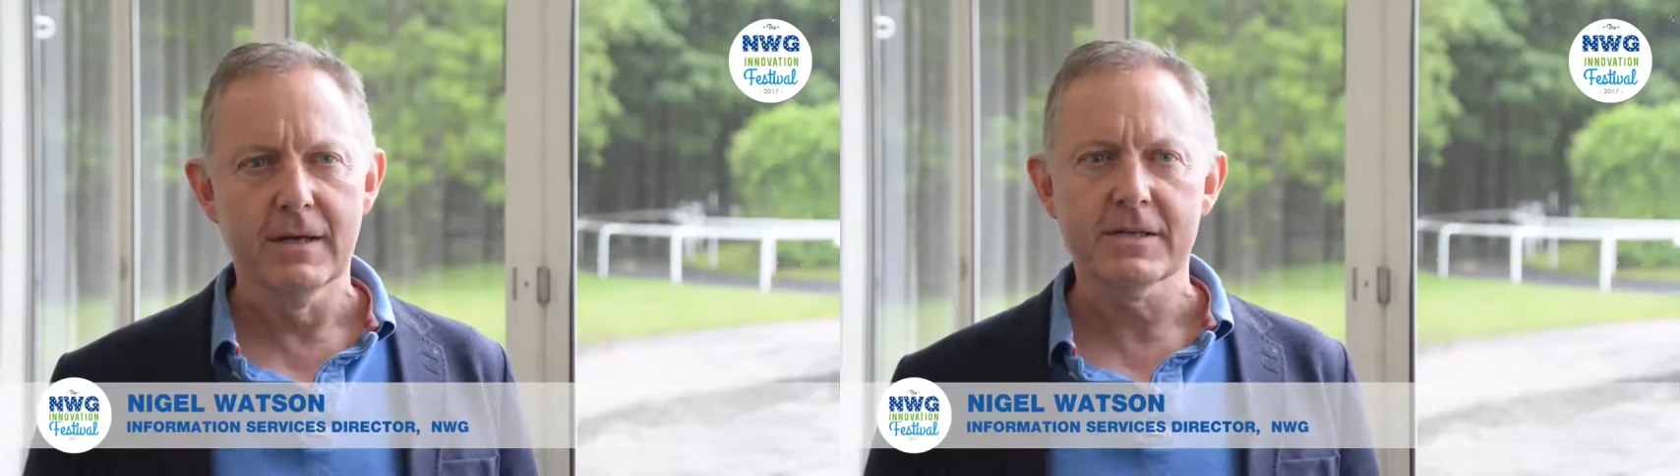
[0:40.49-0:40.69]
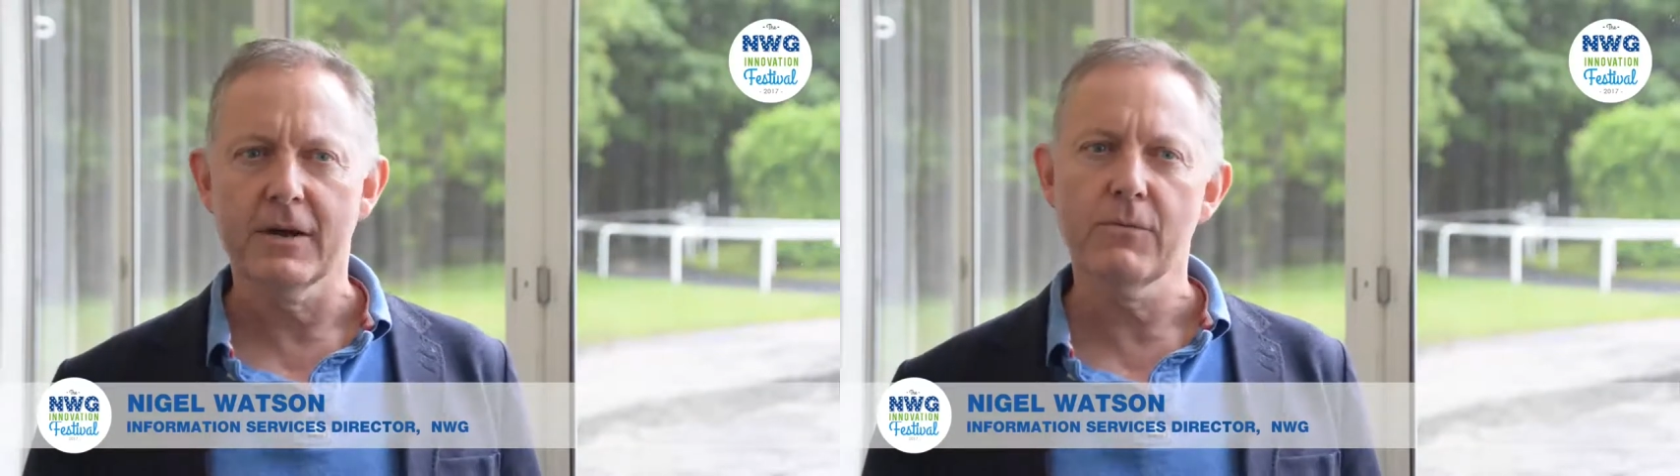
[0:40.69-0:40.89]

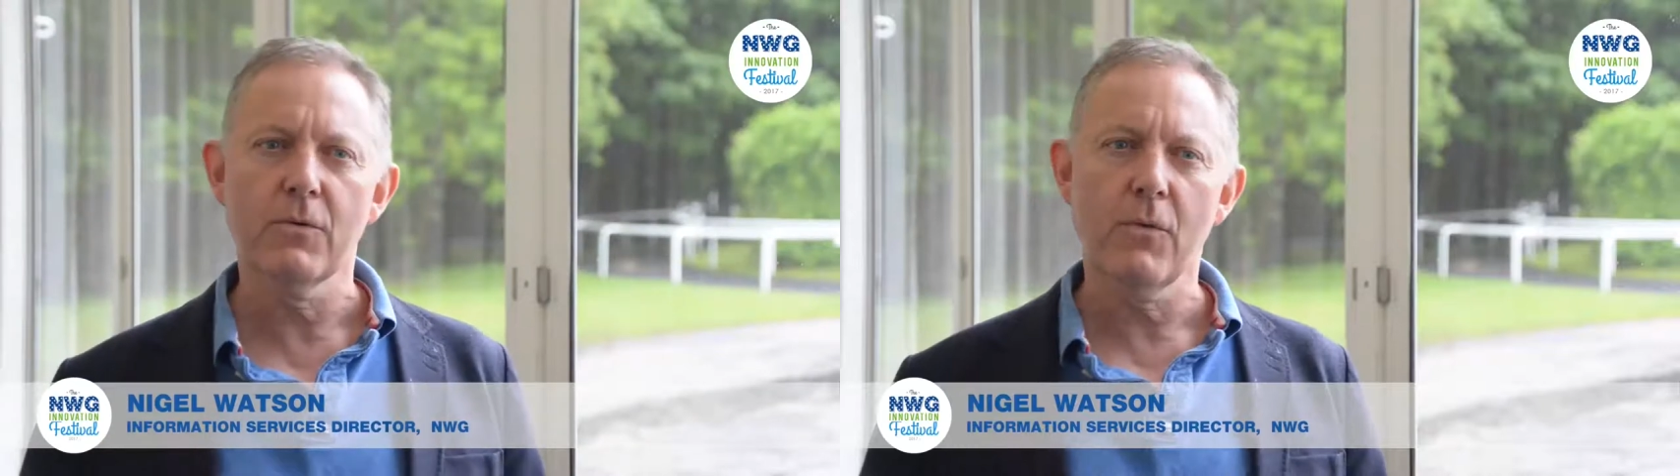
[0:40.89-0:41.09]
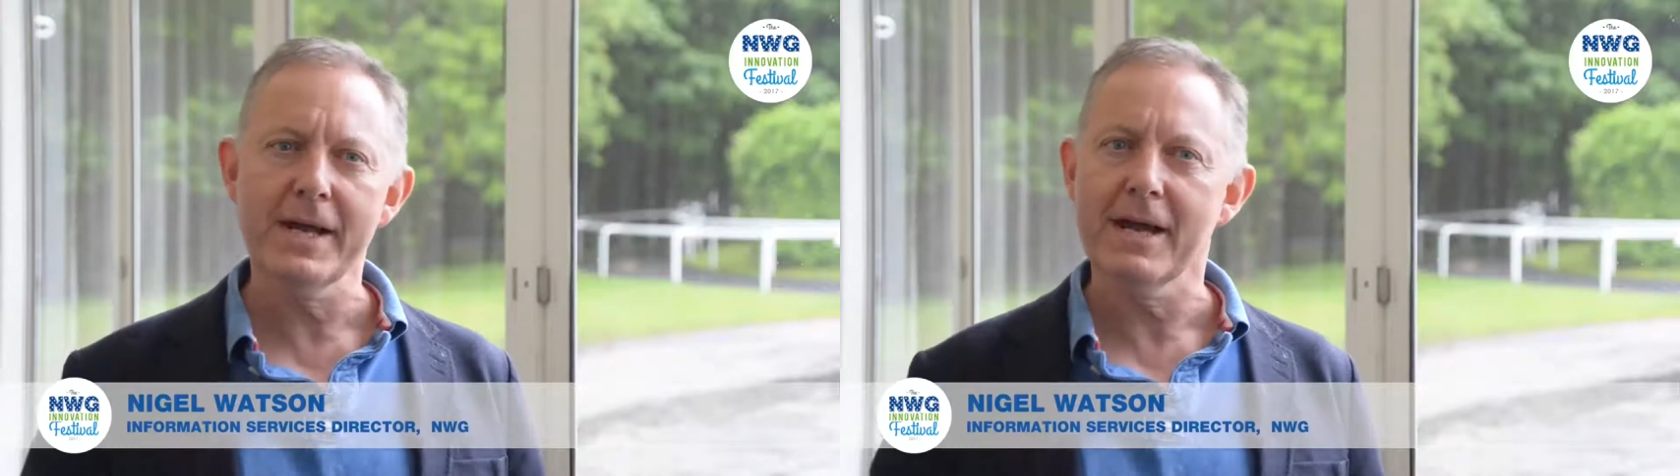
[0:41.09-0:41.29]
So
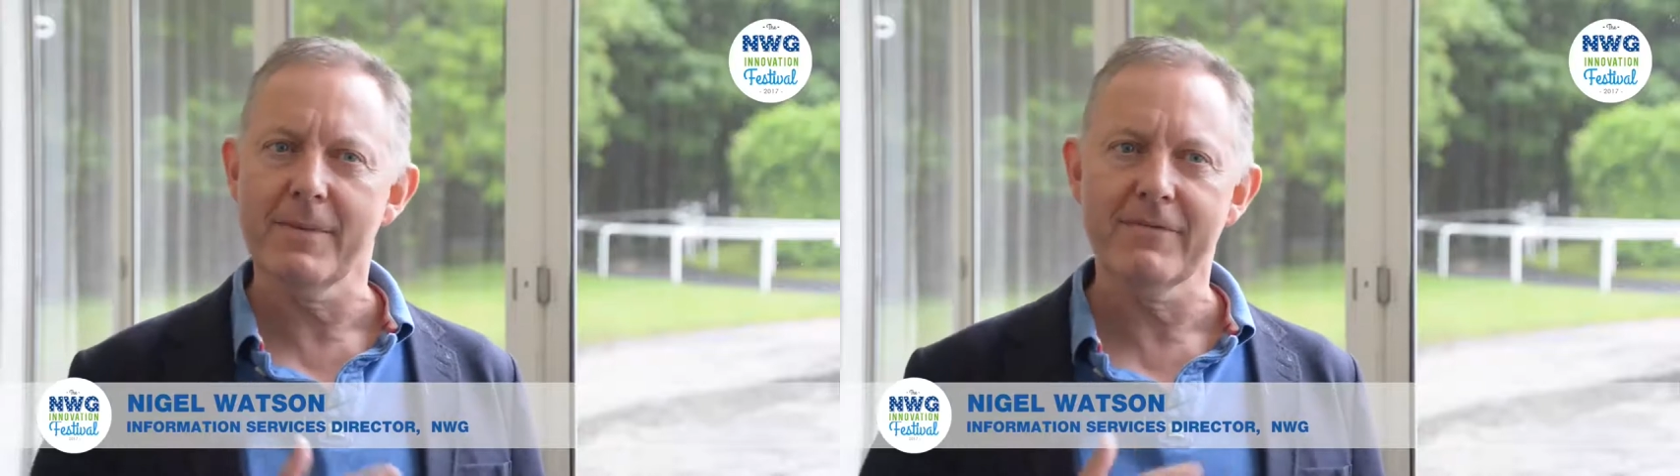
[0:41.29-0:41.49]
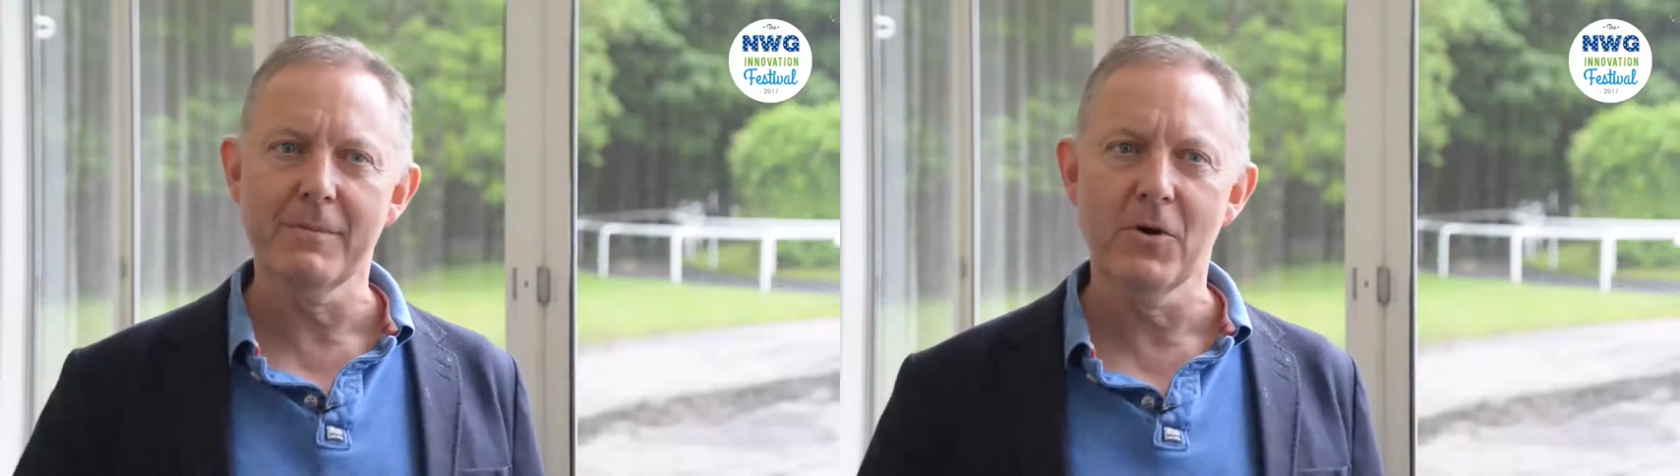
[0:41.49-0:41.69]
we'll wake
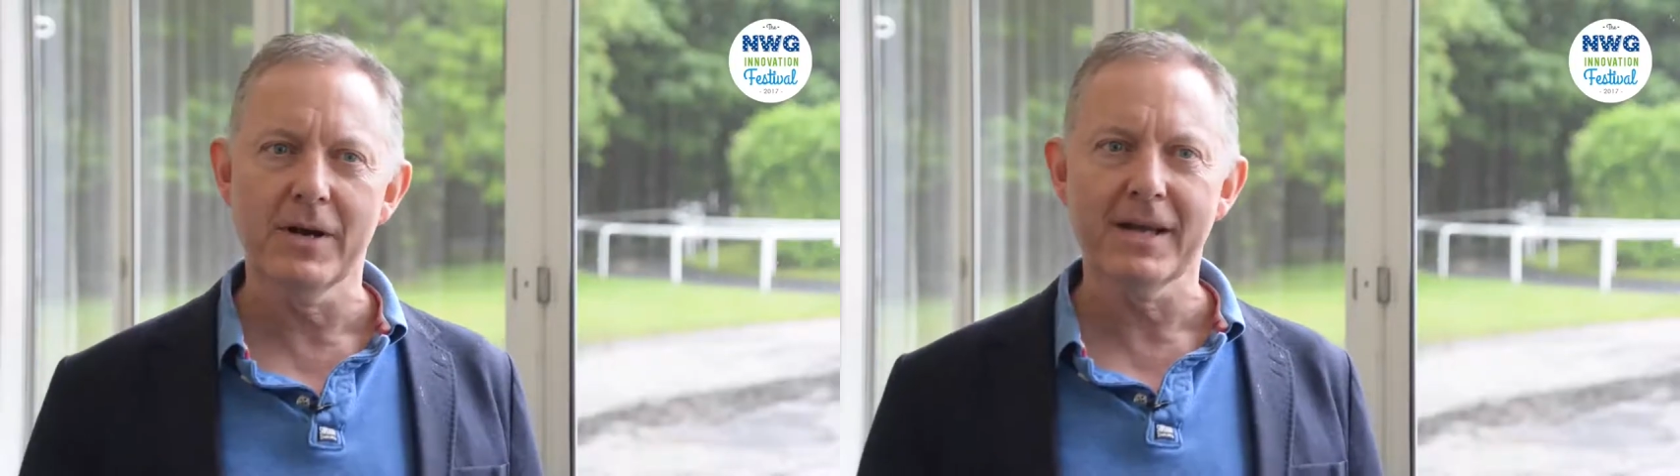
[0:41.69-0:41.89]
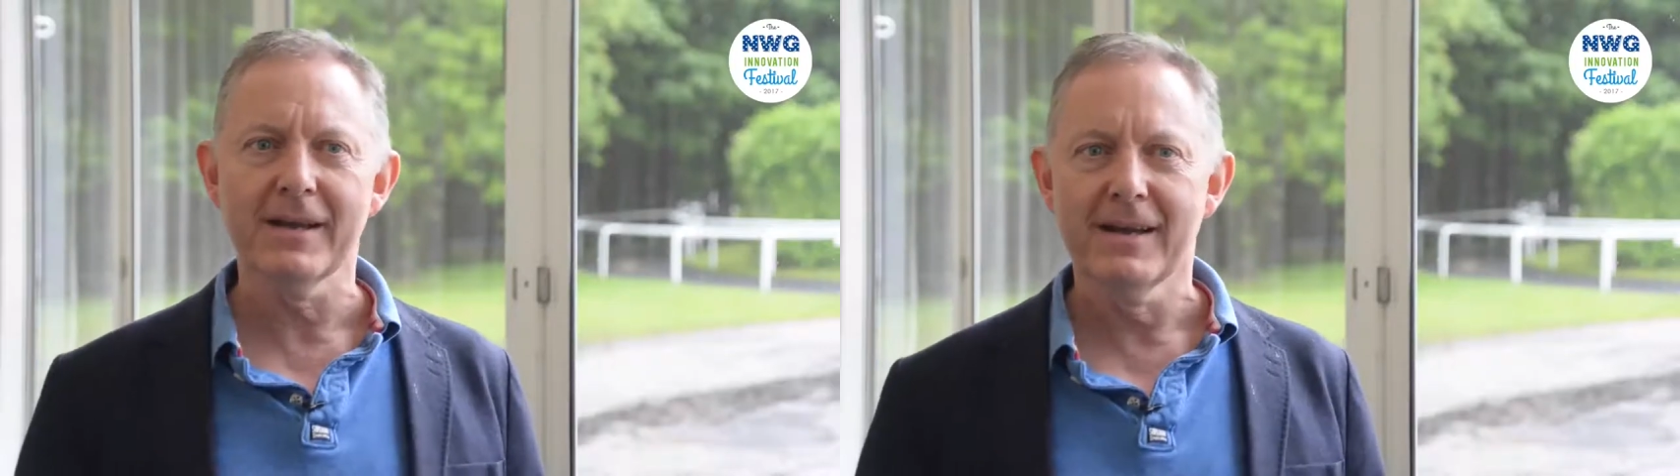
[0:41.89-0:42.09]
up every
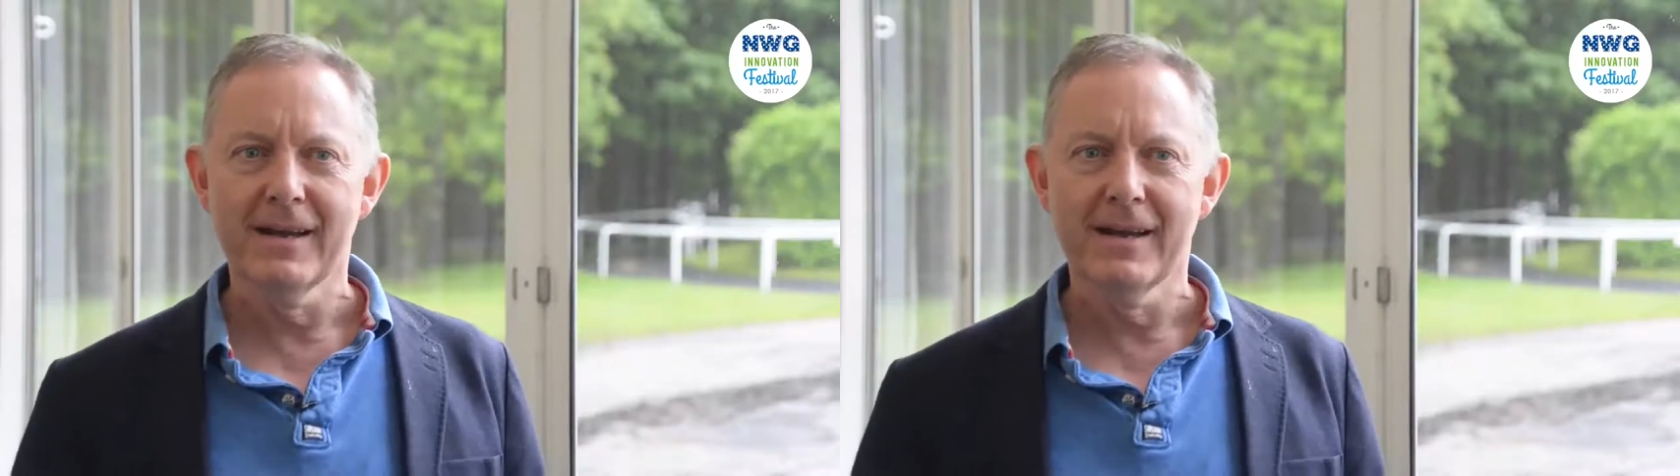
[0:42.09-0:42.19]
morning